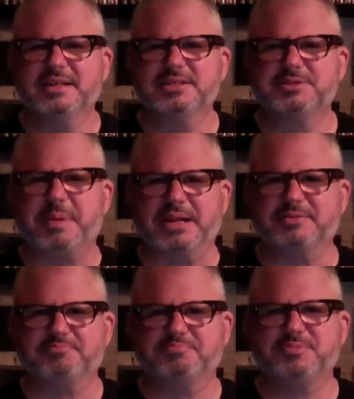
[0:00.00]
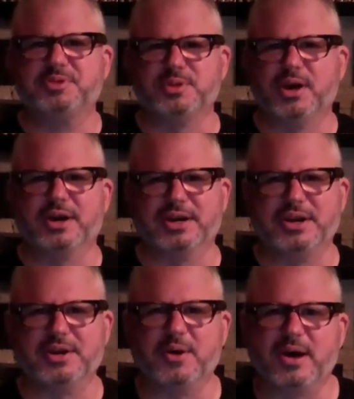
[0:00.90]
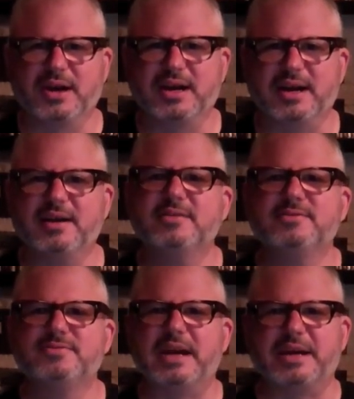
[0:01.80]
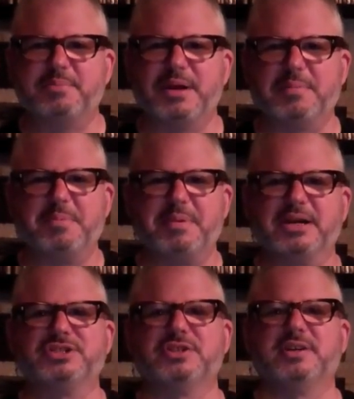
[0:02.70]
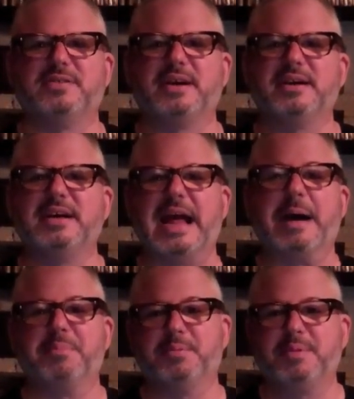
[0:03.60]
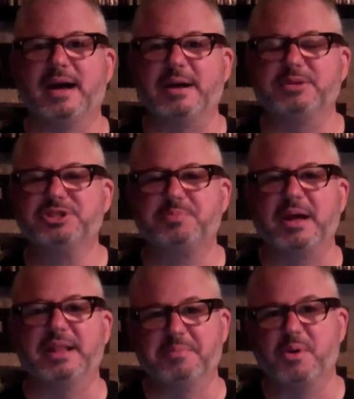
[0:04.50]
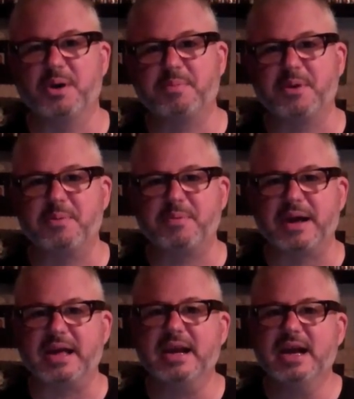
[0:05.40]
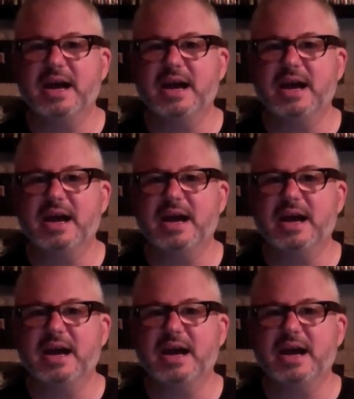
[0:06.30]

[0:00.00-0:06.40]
spent too long in New York. Van put up a picture of an apple pie, which is probably more appropriate.